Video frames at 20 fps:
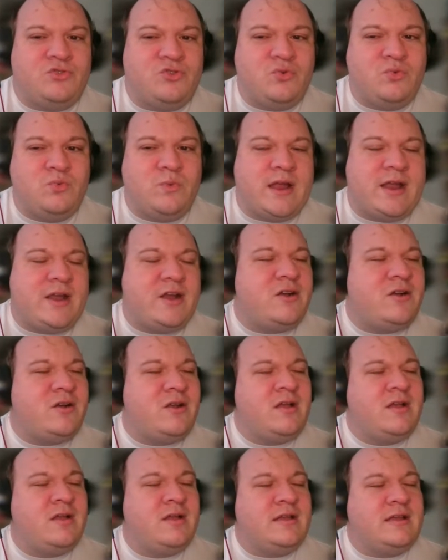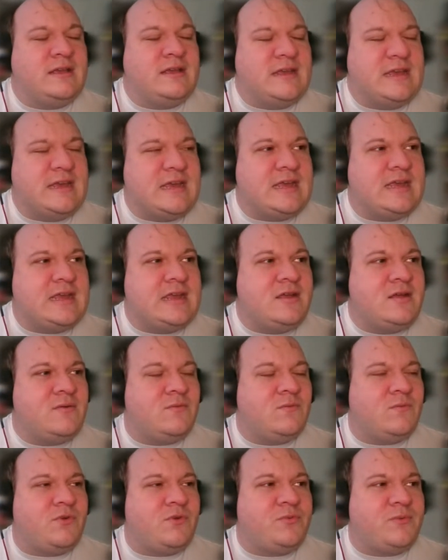to where
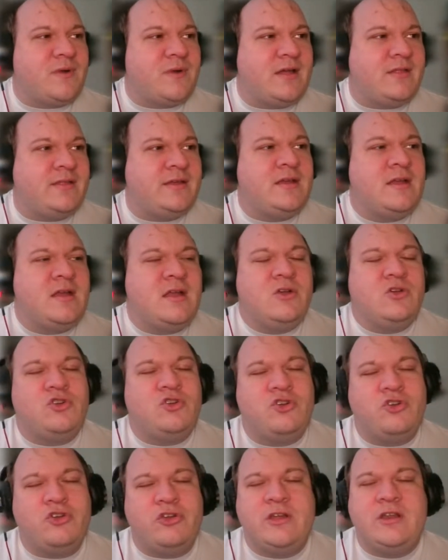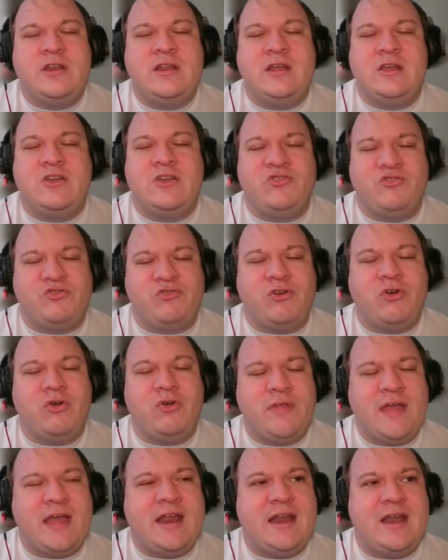he, Walter Raleigh, could
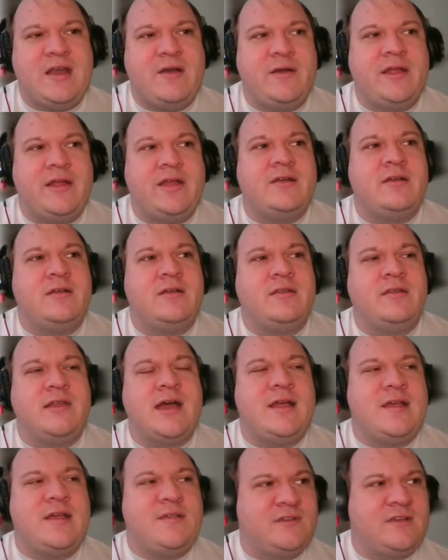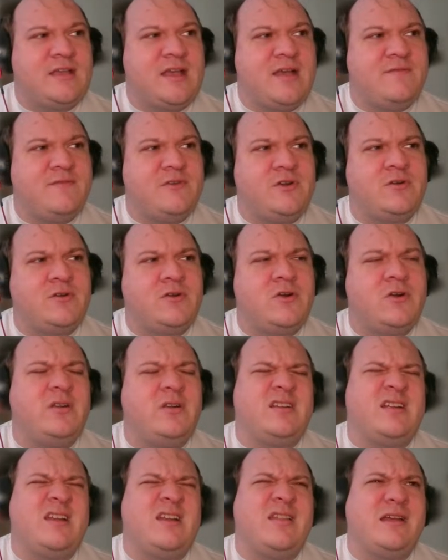control that area, not as the governor,
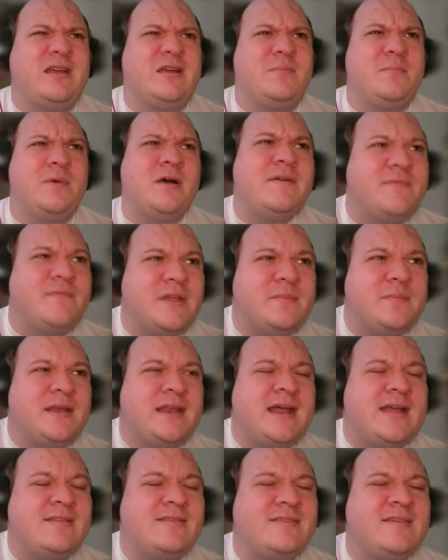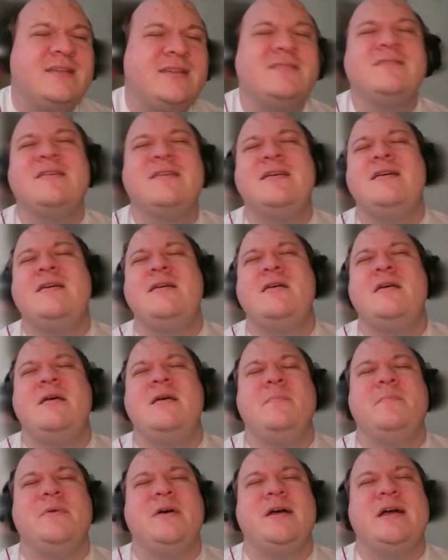kind of like above them in that sense,
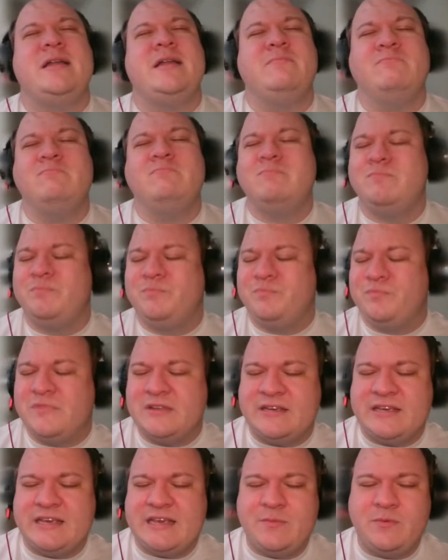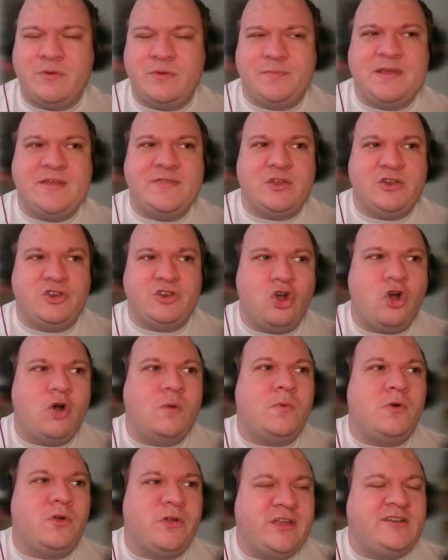but he would be the
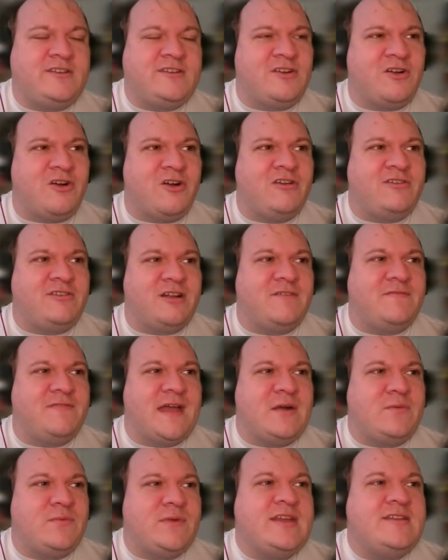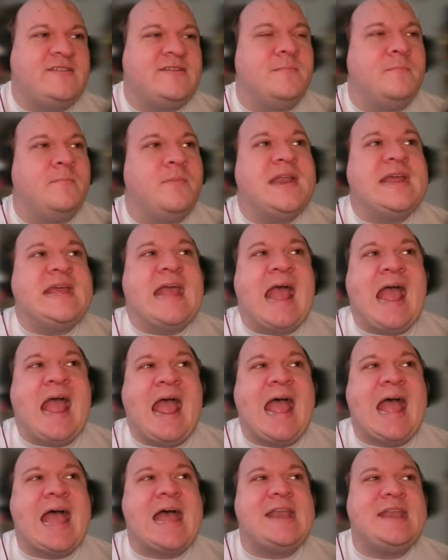noble in charge of that region. But he
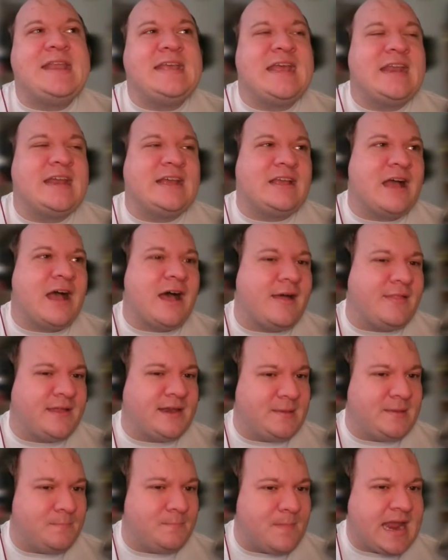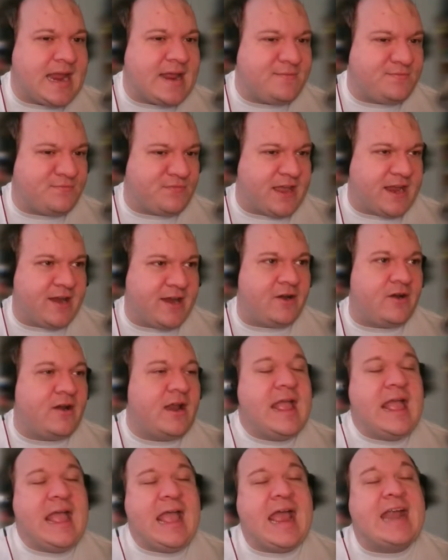had to get a colony made
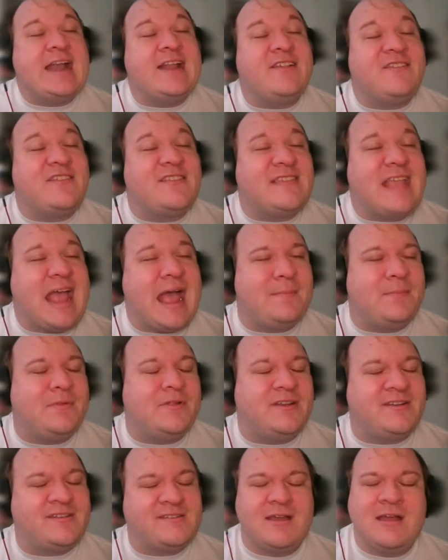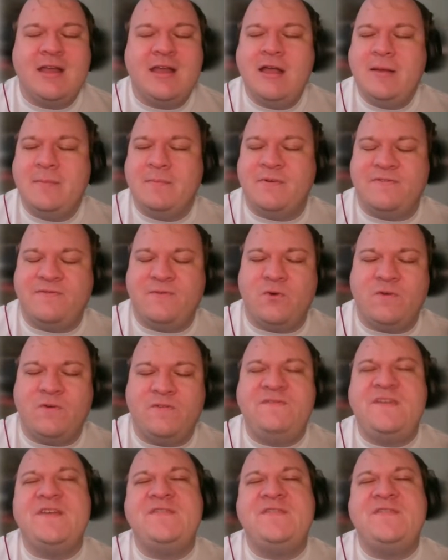there and established before